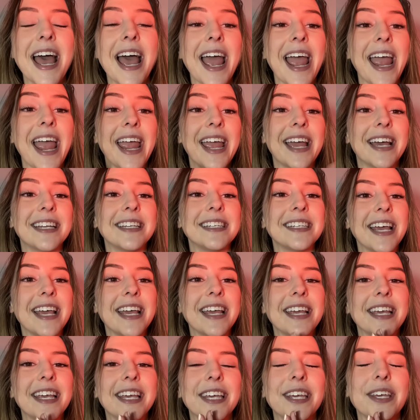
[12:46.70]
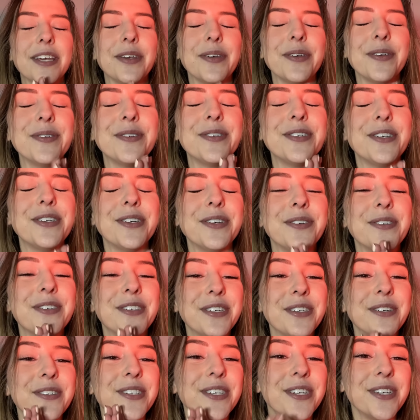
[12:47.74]
and a huge, huge,
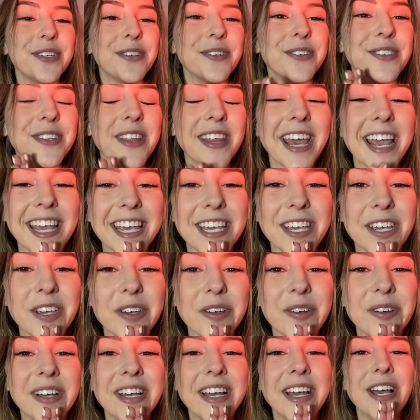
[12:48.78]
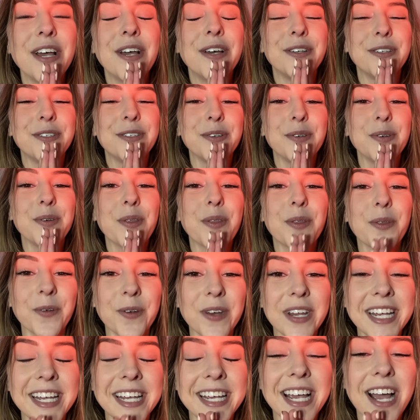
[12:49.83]
huge, huge thank you to
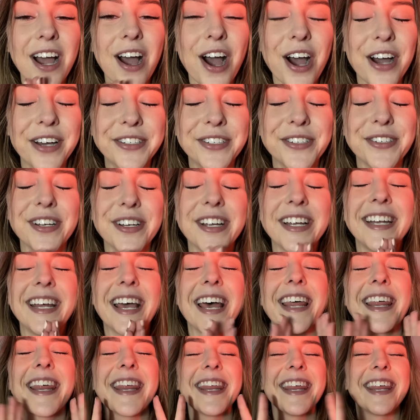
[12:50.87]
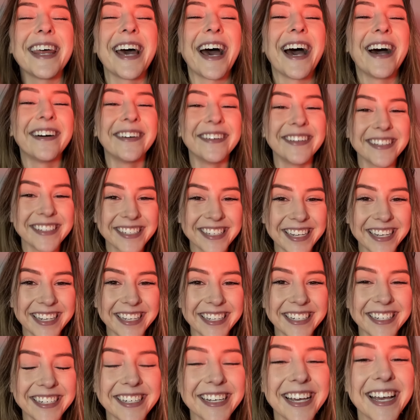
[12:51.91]

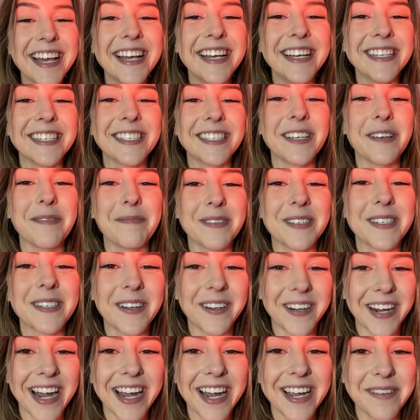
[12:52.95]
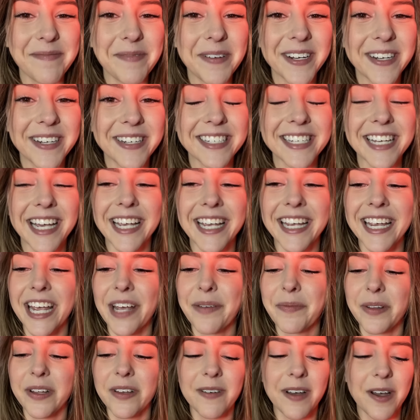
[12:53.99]
300,000 subscribers. I can't
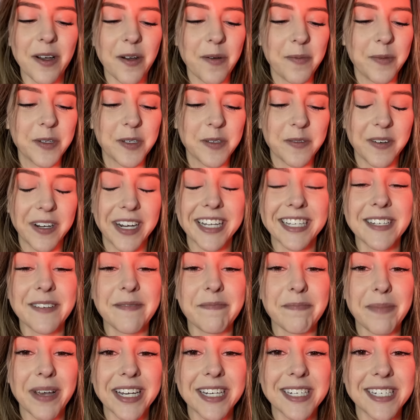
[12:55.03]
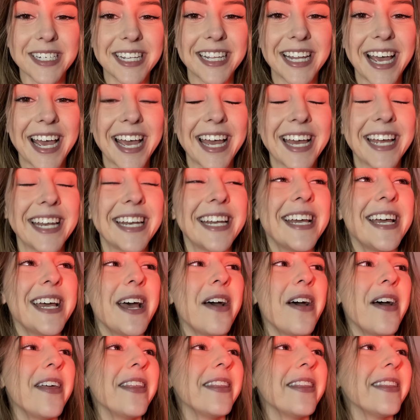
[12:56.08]
believe I almost forgot to mention that.
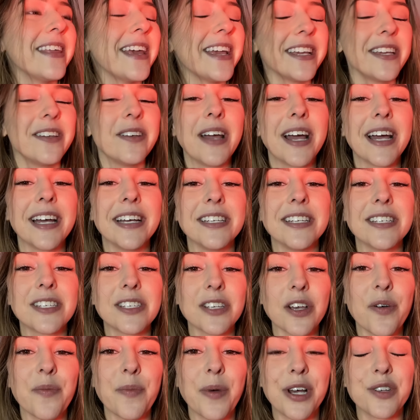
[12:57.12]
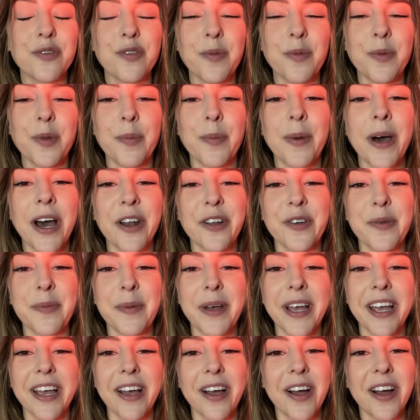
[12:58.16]
Thank you guys so much from the bottom of
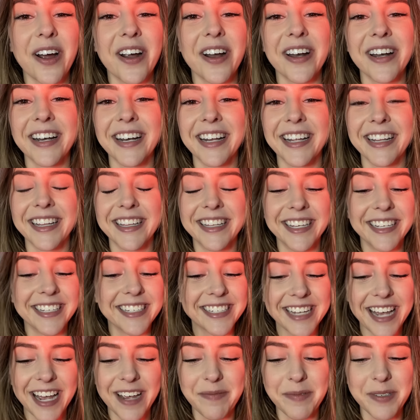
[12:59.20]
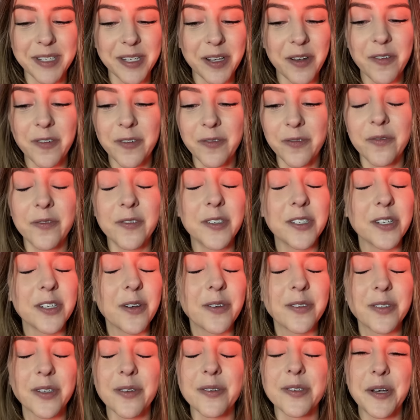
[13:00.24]
my heart. This, I'm so
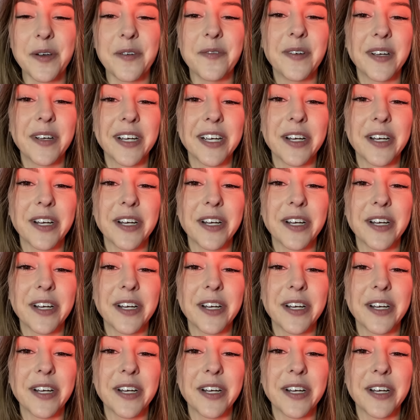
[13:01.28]
very